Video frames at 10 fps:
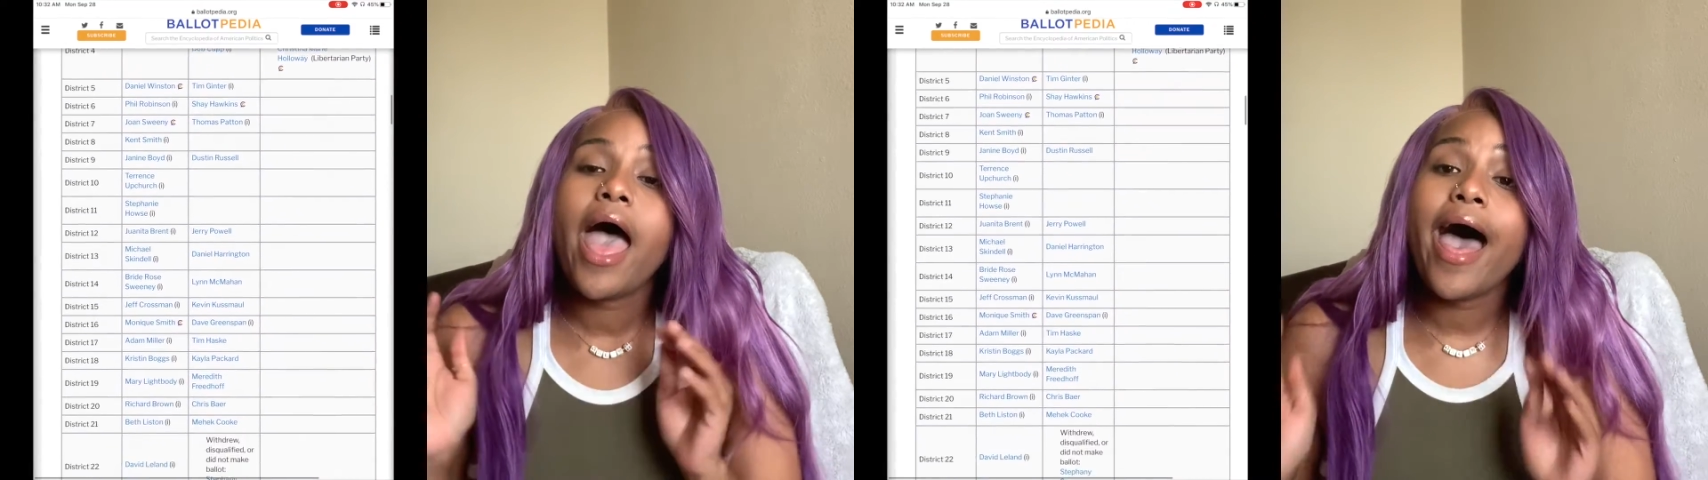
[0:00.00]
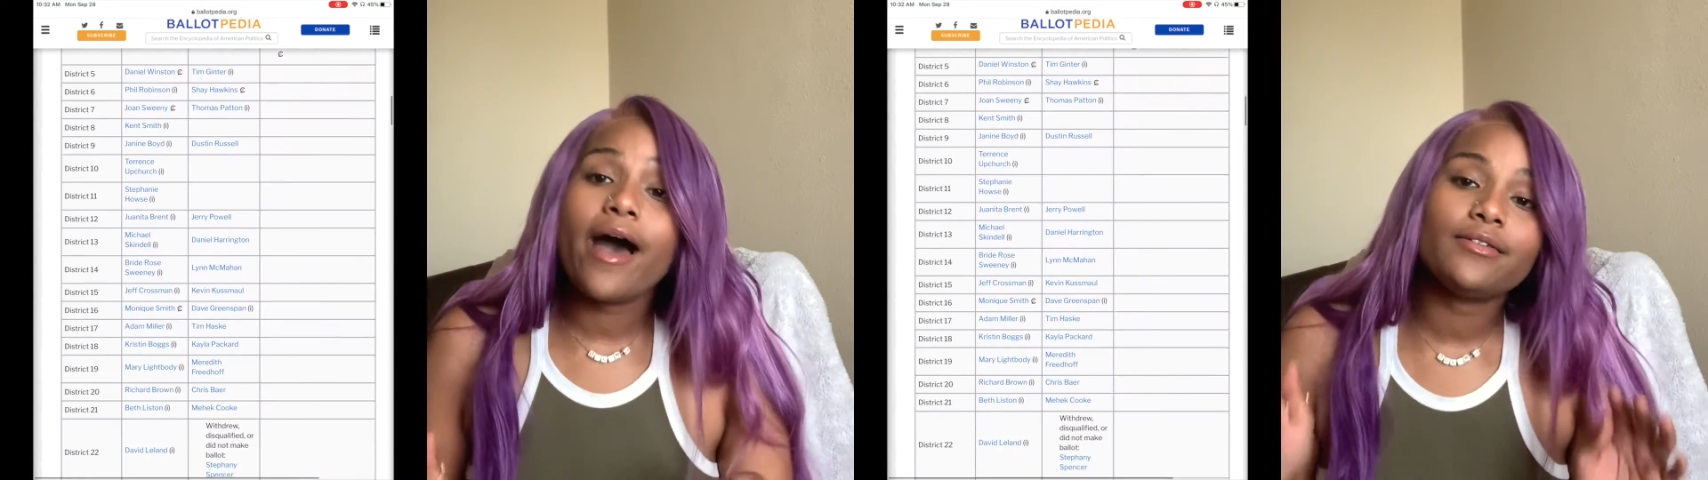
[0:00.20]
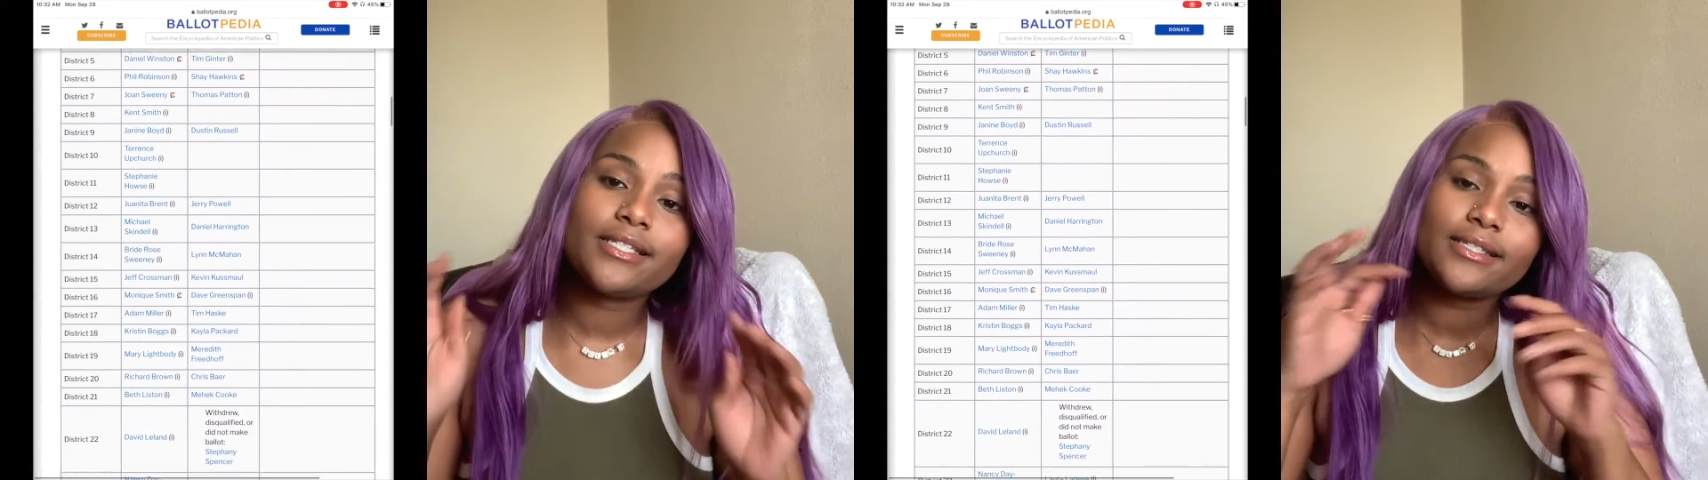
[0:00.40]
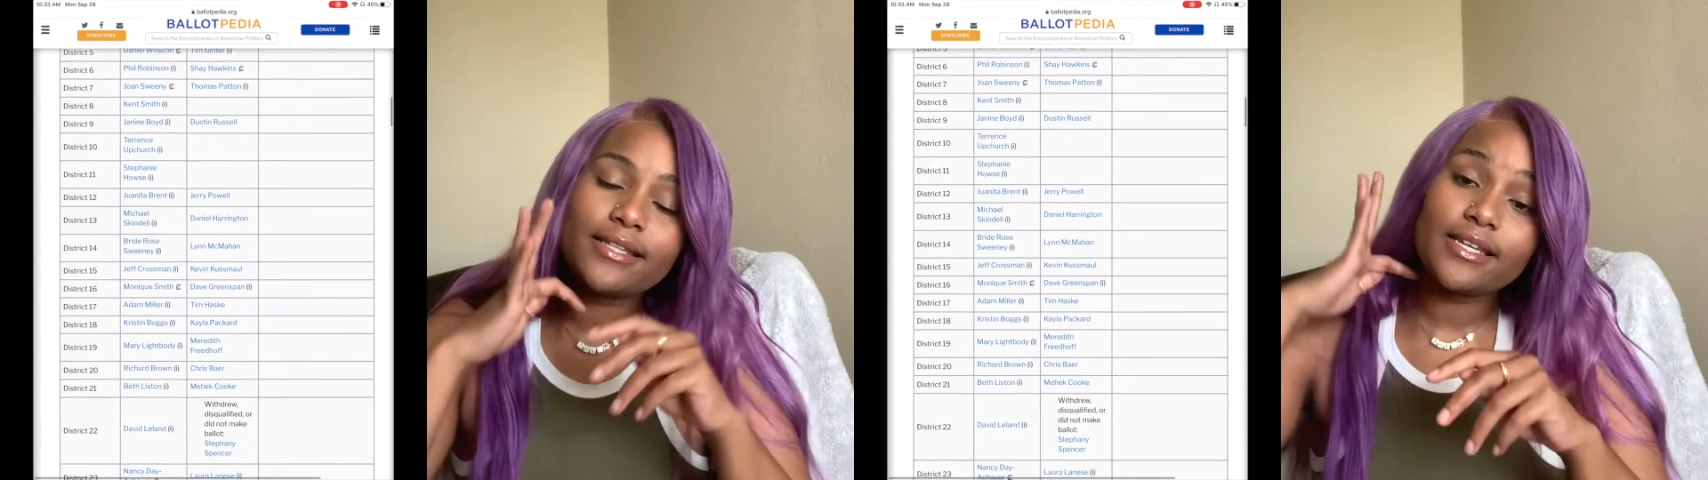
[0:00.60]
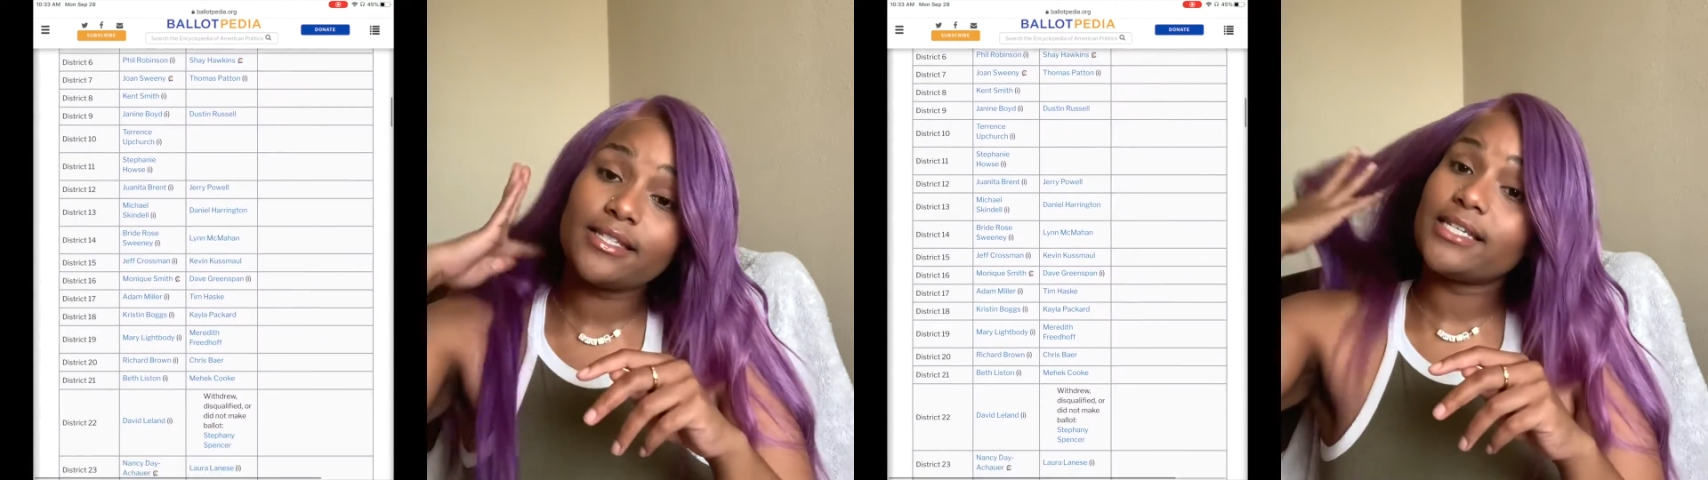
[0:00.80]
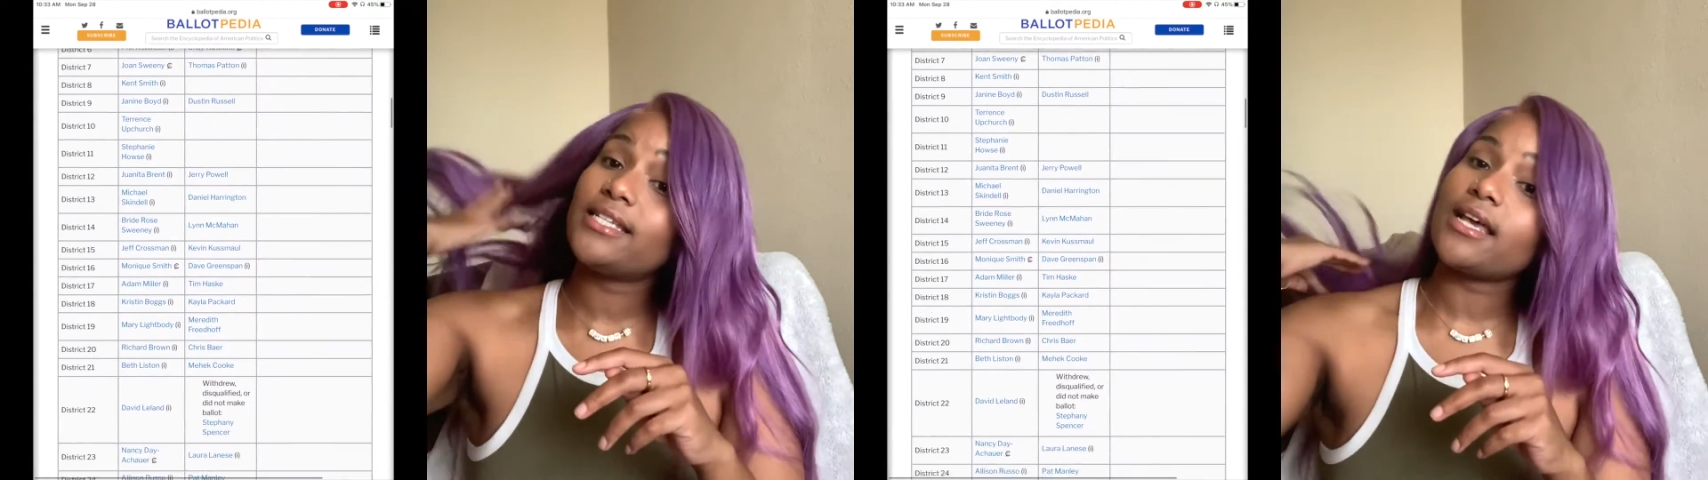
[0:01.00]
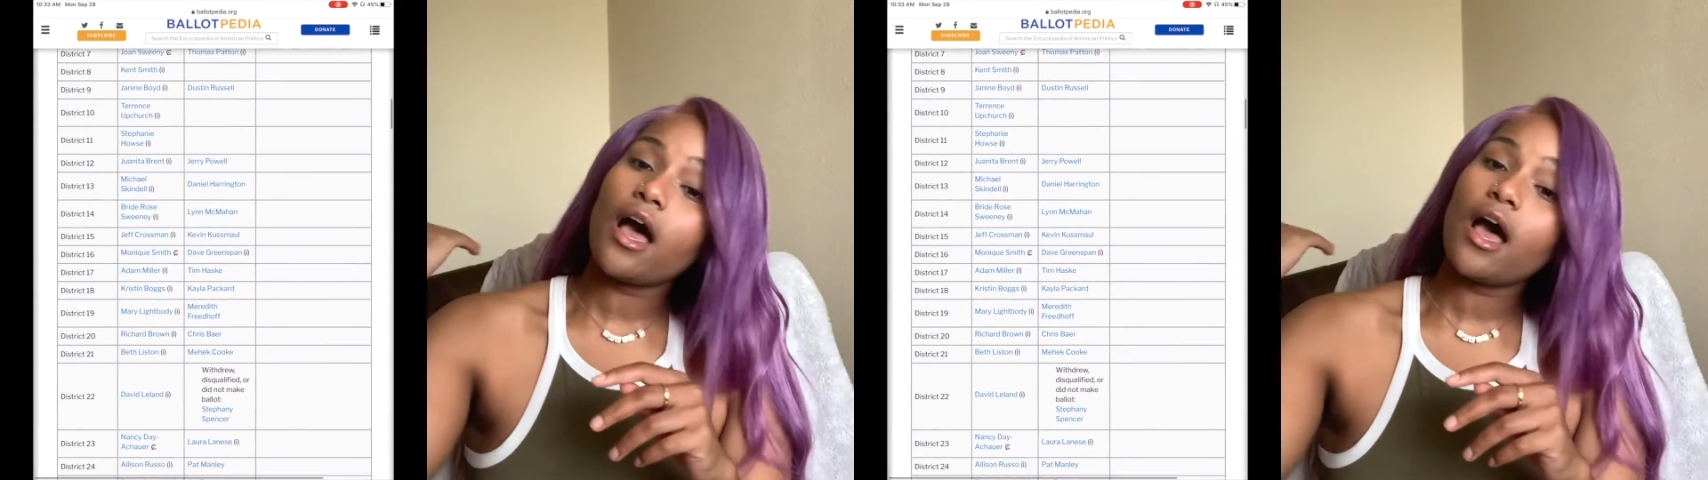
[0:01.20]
House seats up.